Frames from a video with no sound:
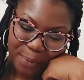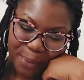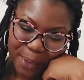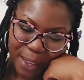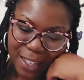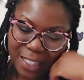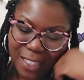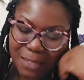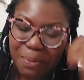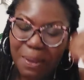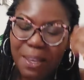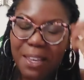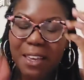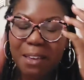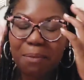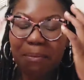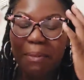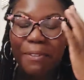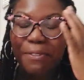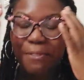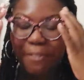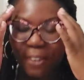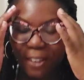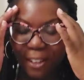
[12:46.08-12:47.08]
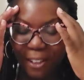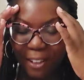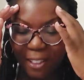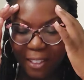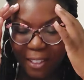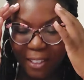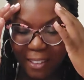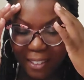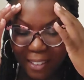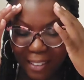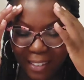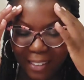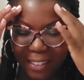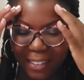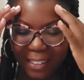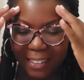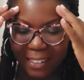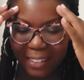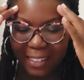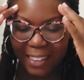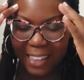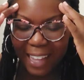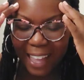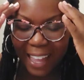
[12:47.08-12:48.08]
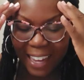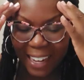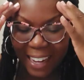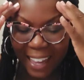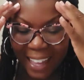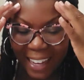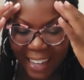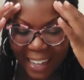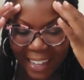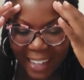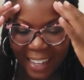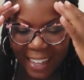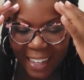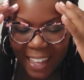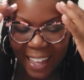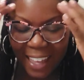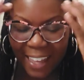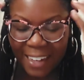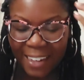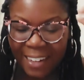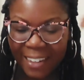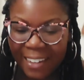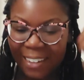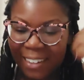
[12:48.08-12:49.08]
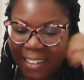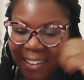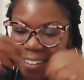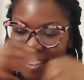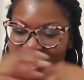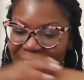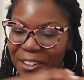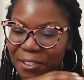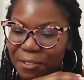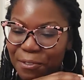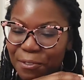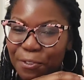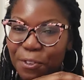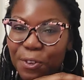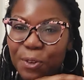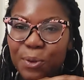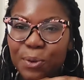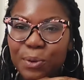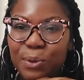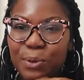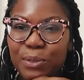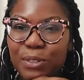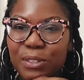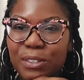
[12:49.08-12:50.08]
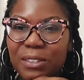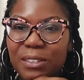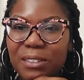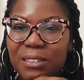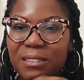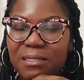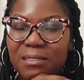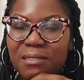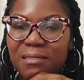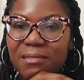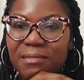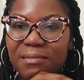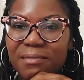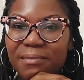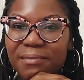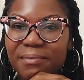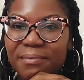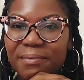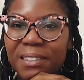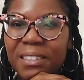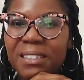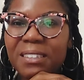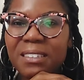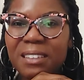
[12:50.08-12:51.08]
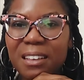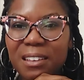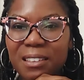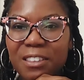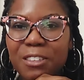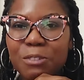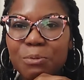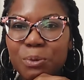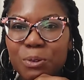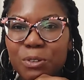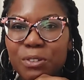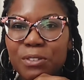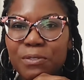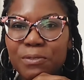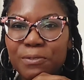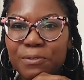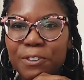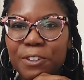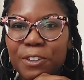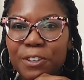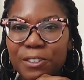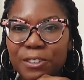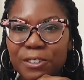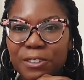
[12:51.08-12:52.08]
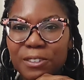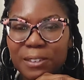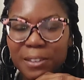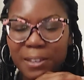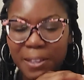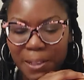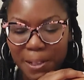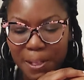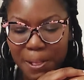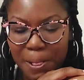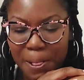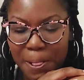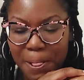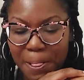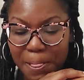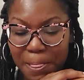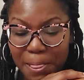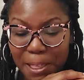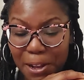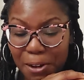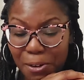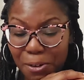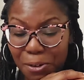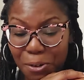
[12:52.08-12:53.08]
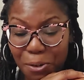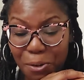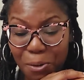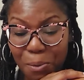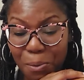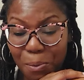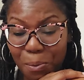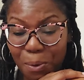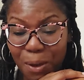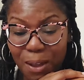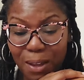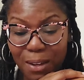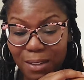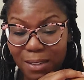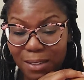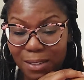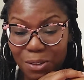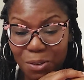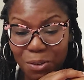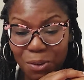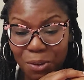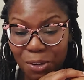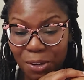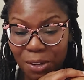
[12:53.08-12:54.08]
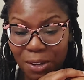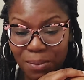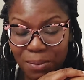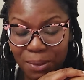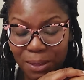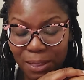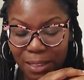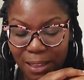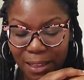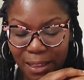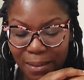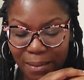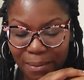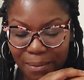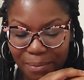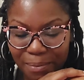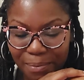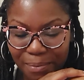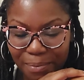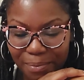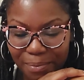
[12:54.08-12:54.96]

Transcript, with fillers: It's making me feel lightheaded and confused. This is how this person feels. They don't know what's going on with them.